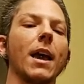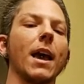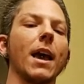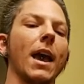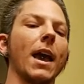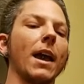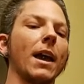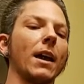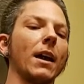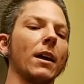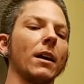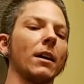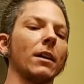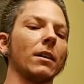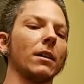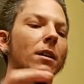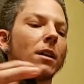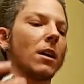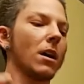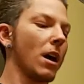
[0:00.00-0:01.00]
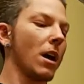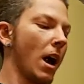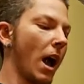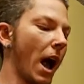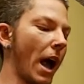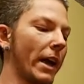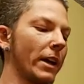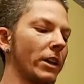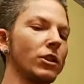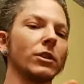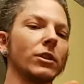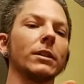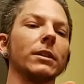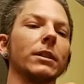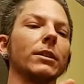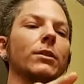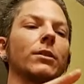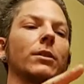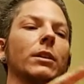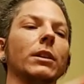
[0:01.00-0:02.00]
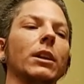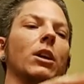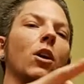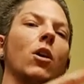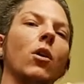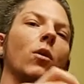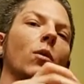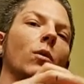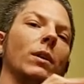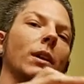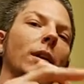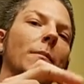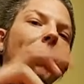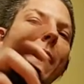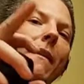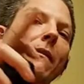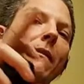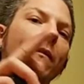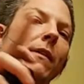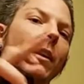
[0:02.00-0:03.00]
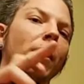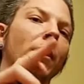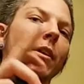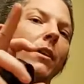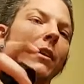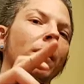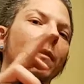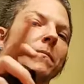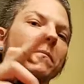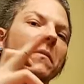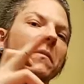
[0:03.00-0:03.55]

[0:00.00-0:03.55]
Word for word: and I just literally coated my finger